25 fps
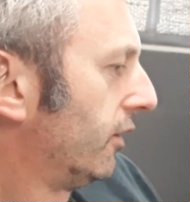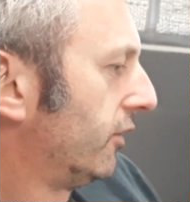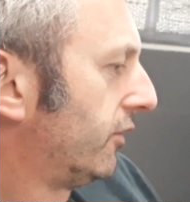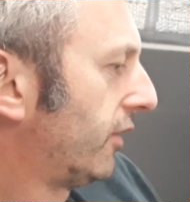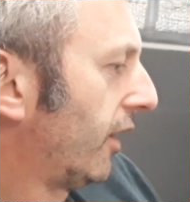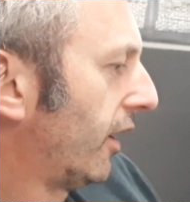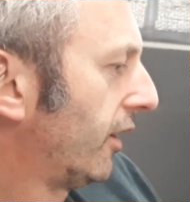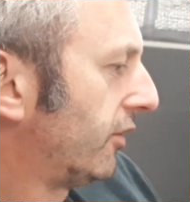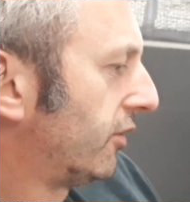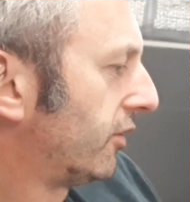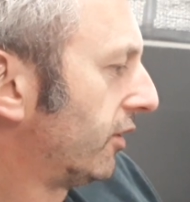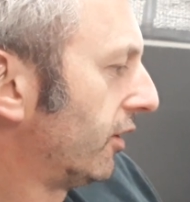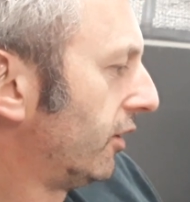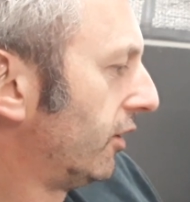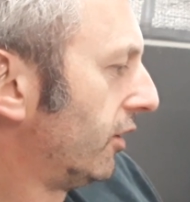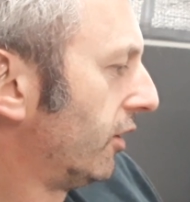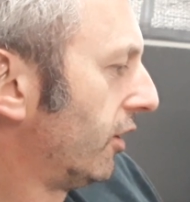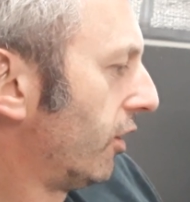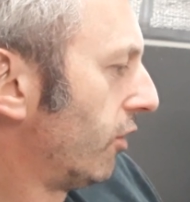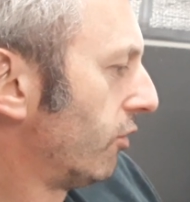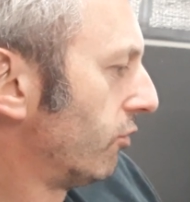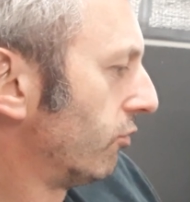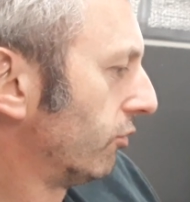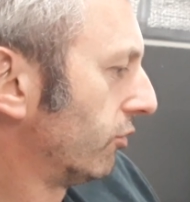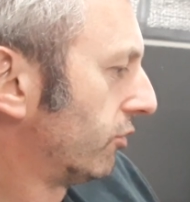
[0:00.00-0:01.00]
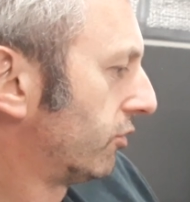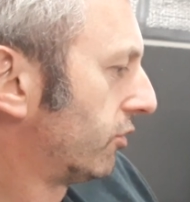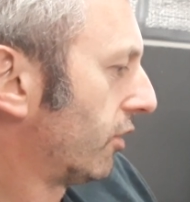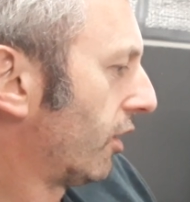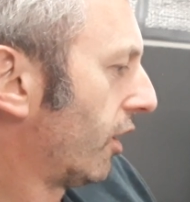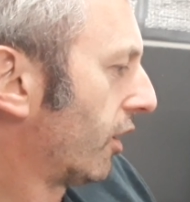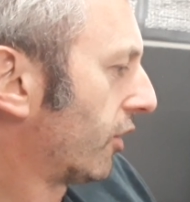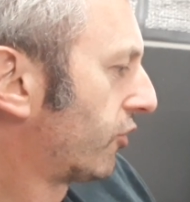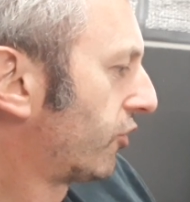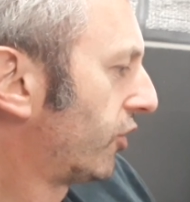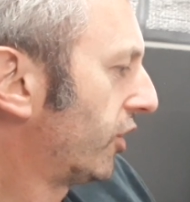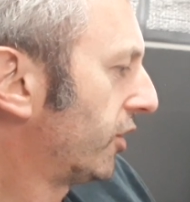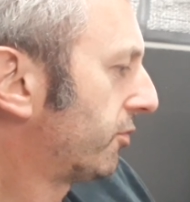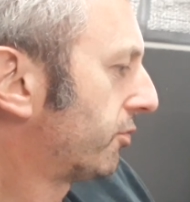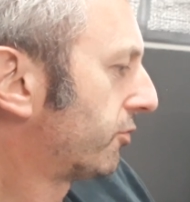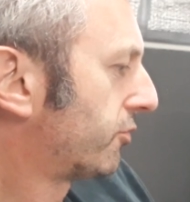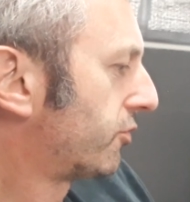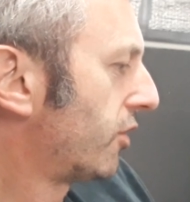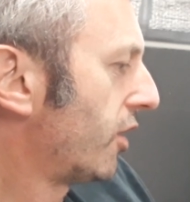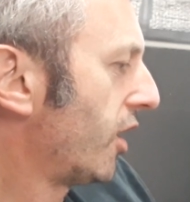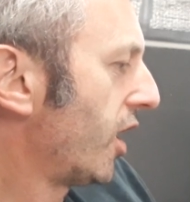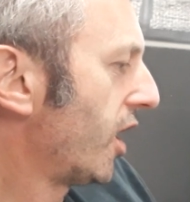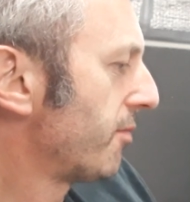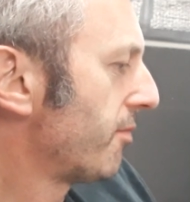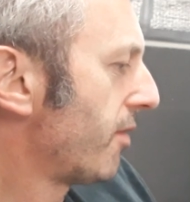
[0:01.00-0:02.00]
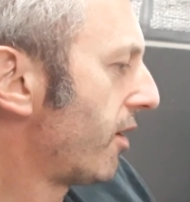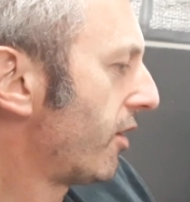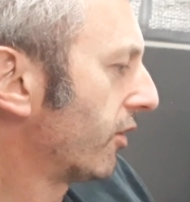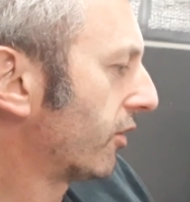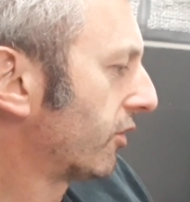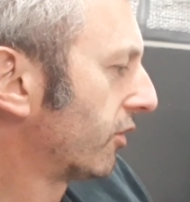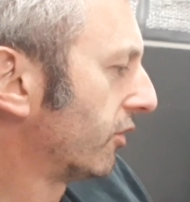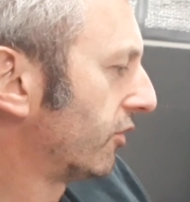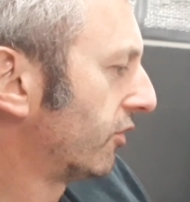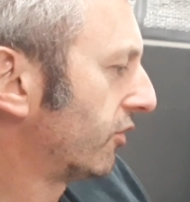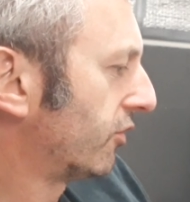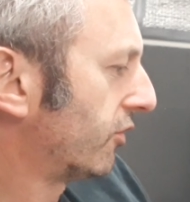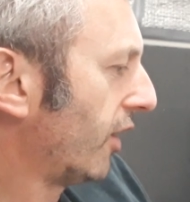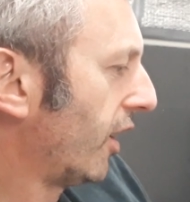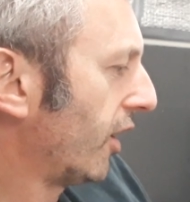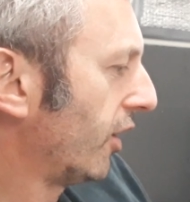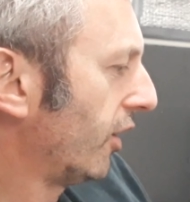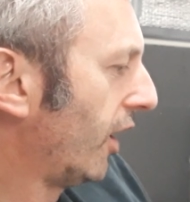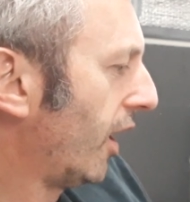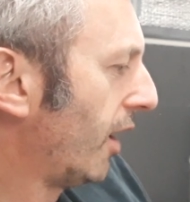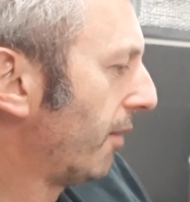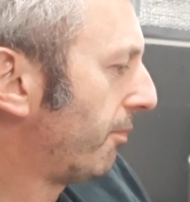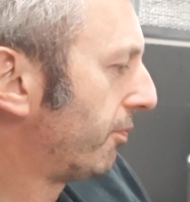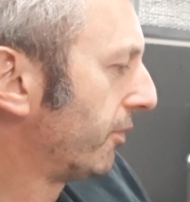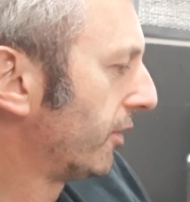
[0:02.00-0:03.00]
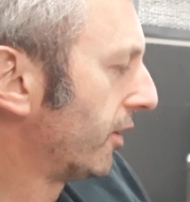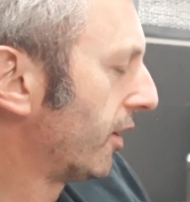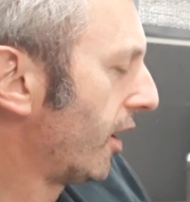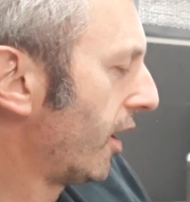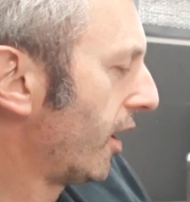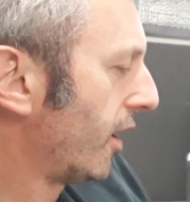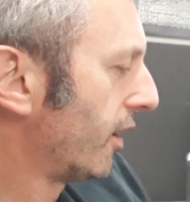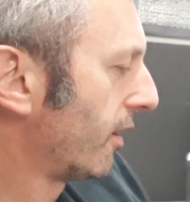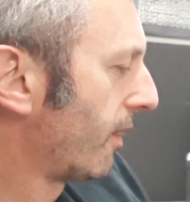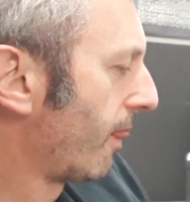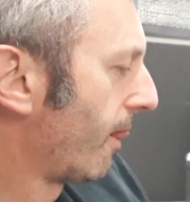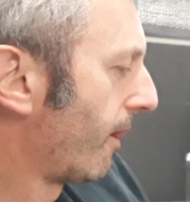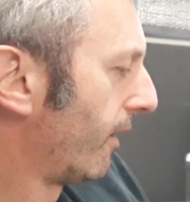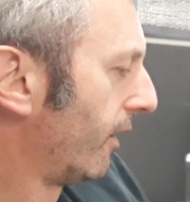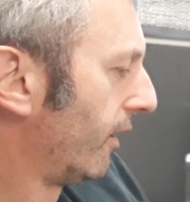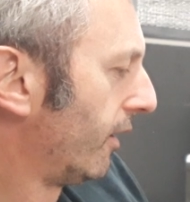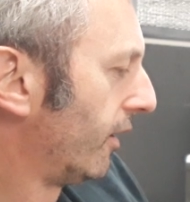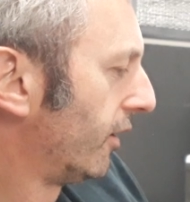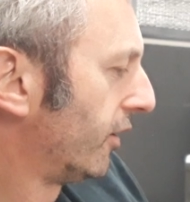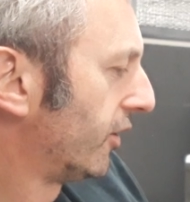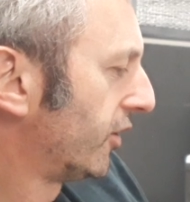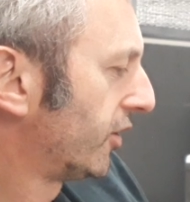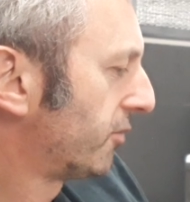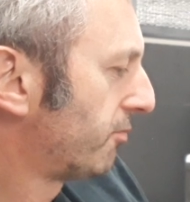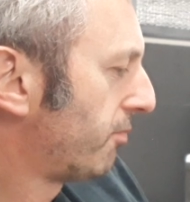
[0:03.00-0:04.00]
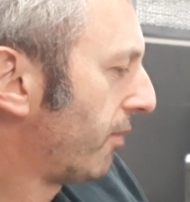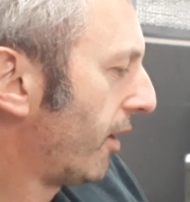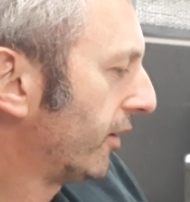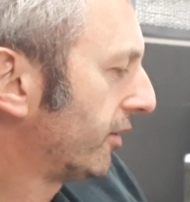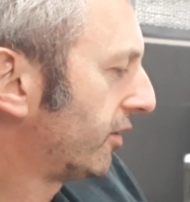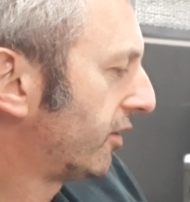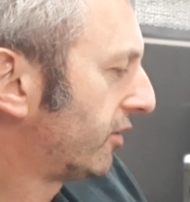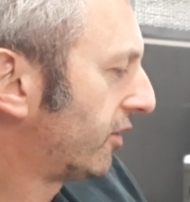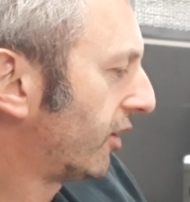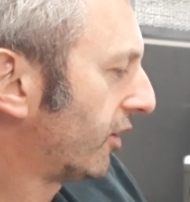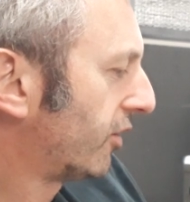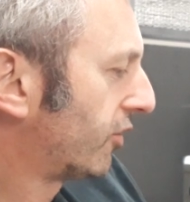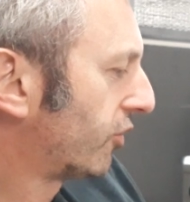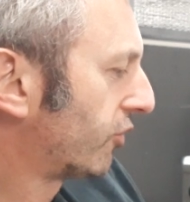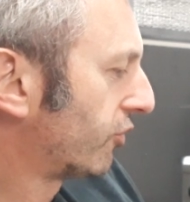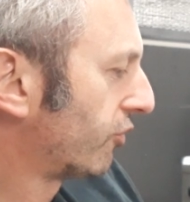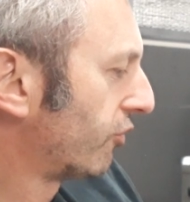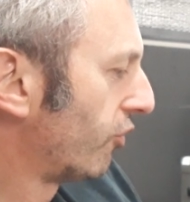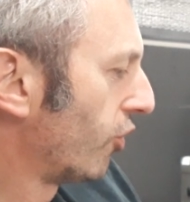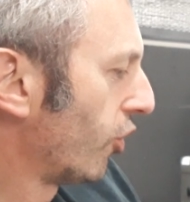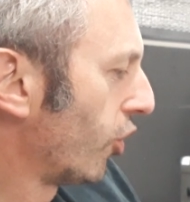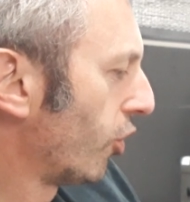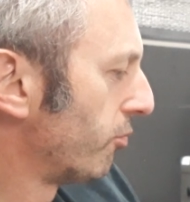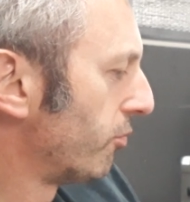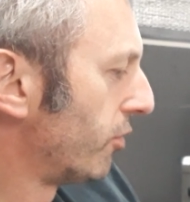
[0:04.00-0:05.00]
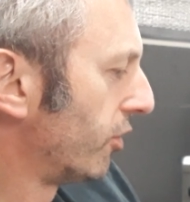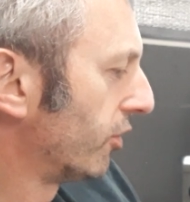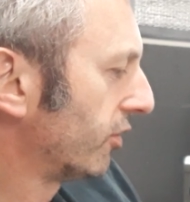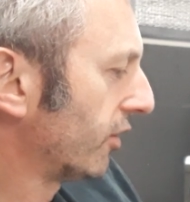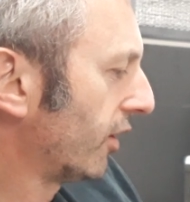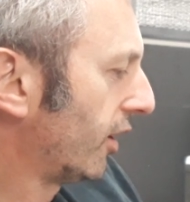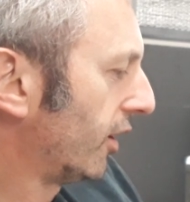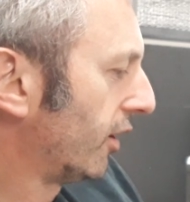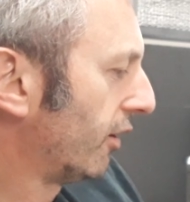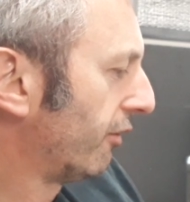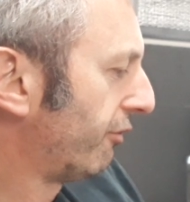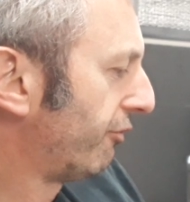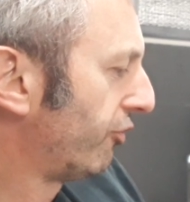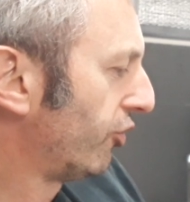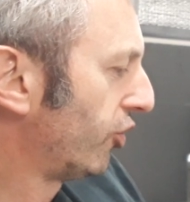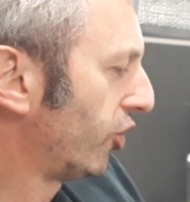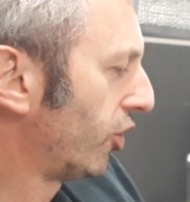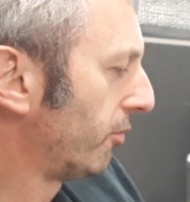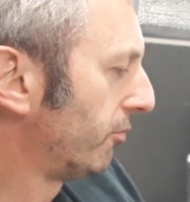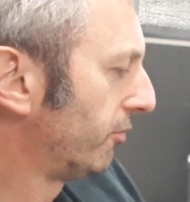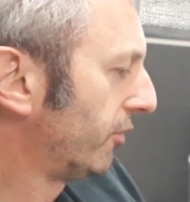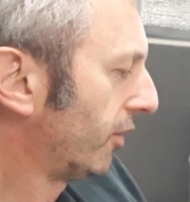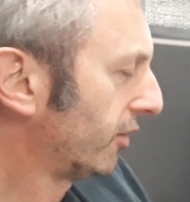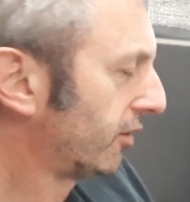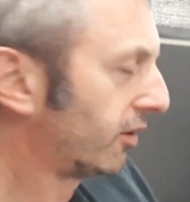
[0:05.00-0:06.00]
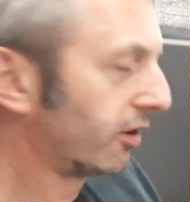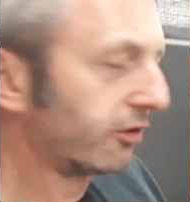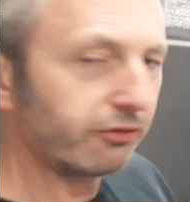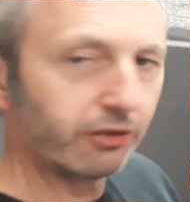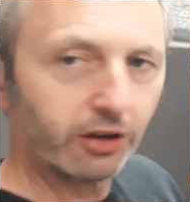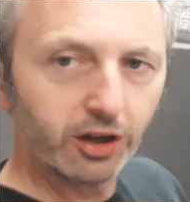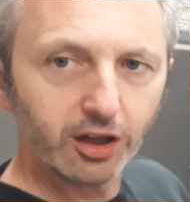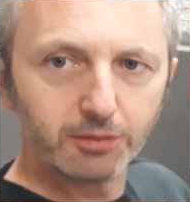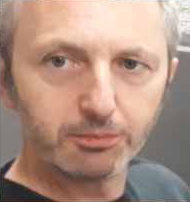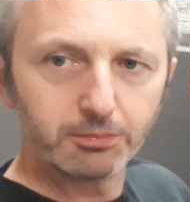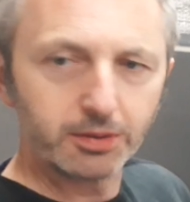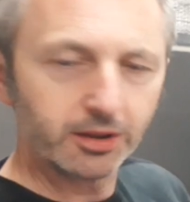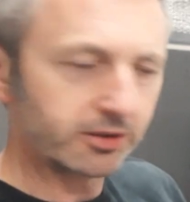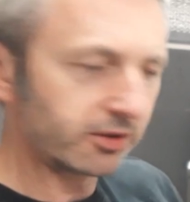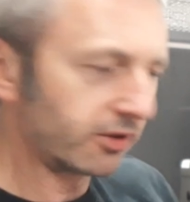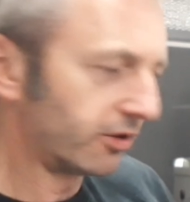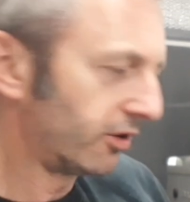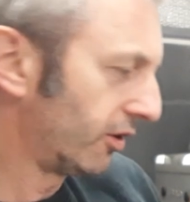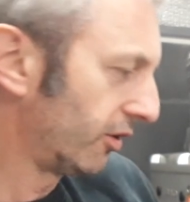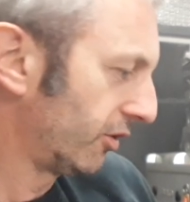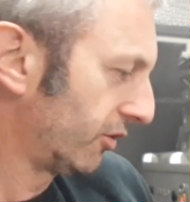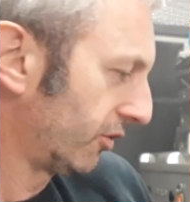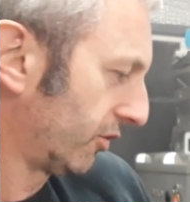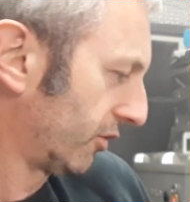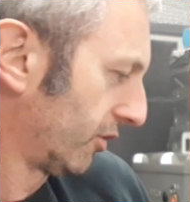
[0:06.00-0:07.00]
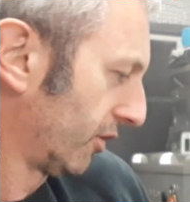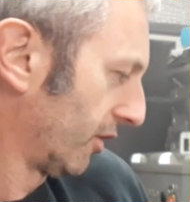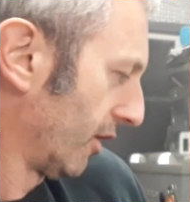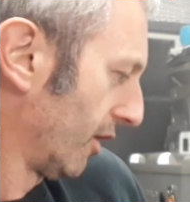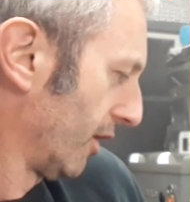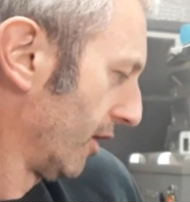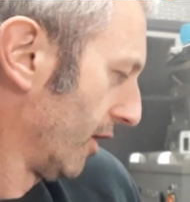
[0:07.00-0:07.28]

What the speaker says: Tasting notes: a crisp, dry American style IPA, spicy citrus aromas and a firm, satisfying bitterness.